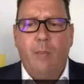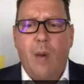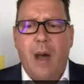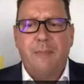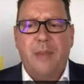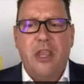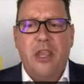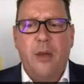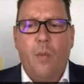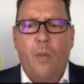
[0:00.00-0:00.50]

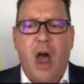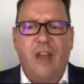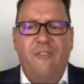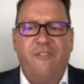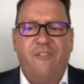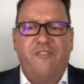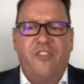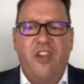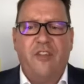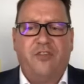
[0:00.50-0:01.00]
At
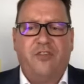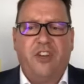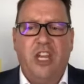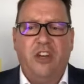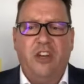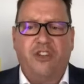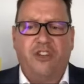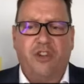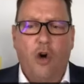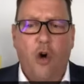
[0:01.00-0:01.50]

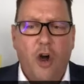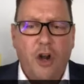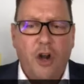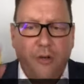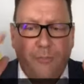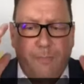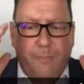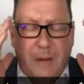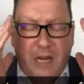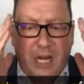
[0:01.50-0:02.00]
1,150,000,
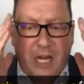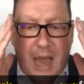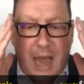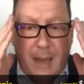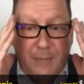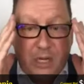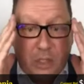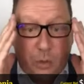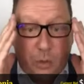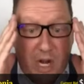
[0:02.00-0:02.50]
Sean, bidder
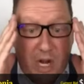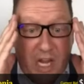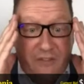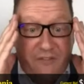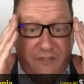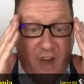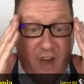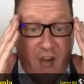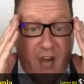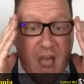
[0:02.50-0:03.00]
number
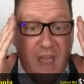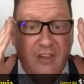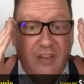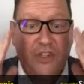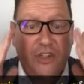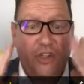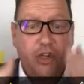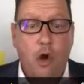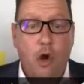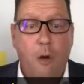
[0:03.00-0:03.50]

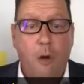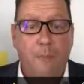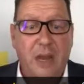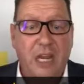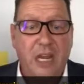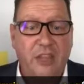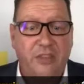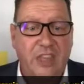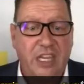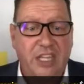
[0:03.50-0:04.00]
25. It's
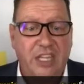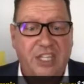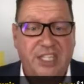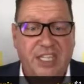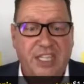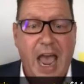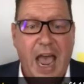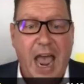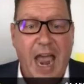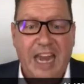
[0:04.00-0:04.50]
your bid at
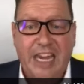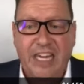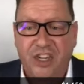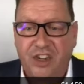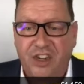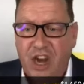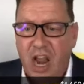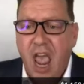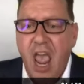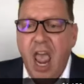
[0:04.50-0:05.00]
this
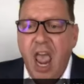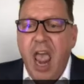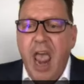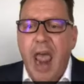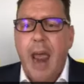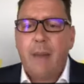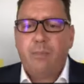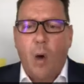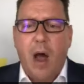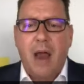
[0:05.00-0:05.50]
stage.
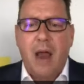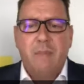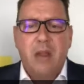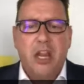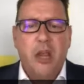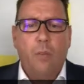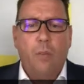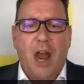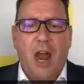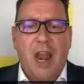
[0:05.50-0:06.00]
At
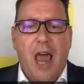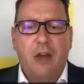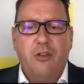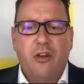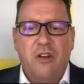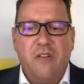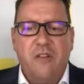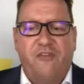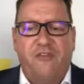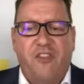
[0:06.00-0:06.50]

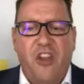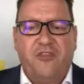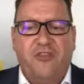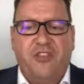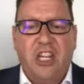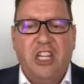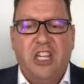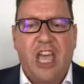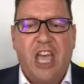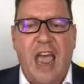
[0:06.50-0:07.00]

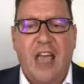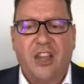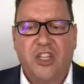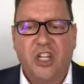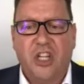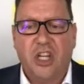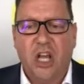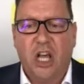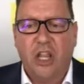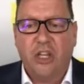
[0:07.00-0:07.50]

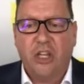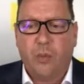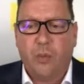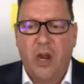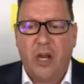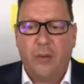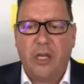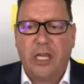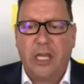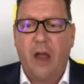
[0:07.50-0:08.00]

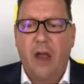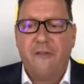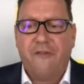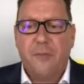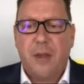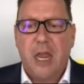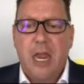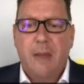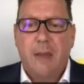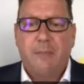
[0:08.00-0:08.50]
$1,150,000, where do we go
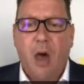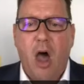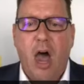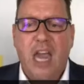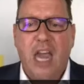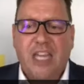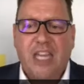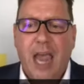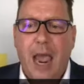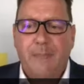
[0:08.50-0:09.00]
from here,
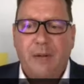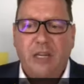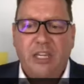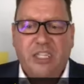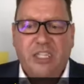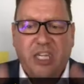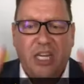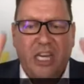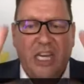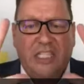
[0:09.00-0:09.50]
buyers? Happy
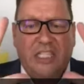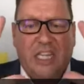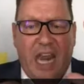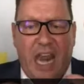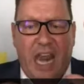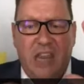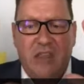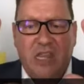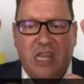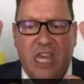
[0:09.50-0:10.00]
to see a
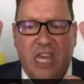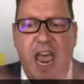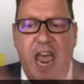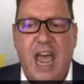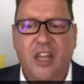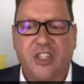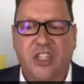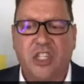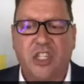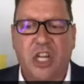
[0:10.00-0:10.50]

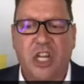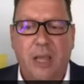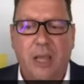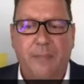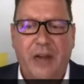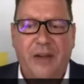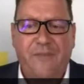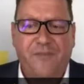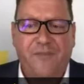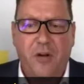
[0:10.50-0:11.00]

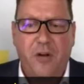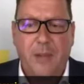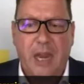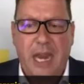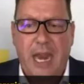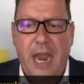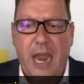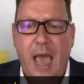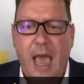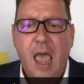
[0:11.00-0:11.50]
$10,000 bid from
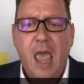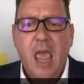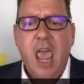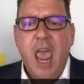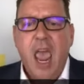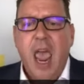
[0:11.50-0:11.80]
here.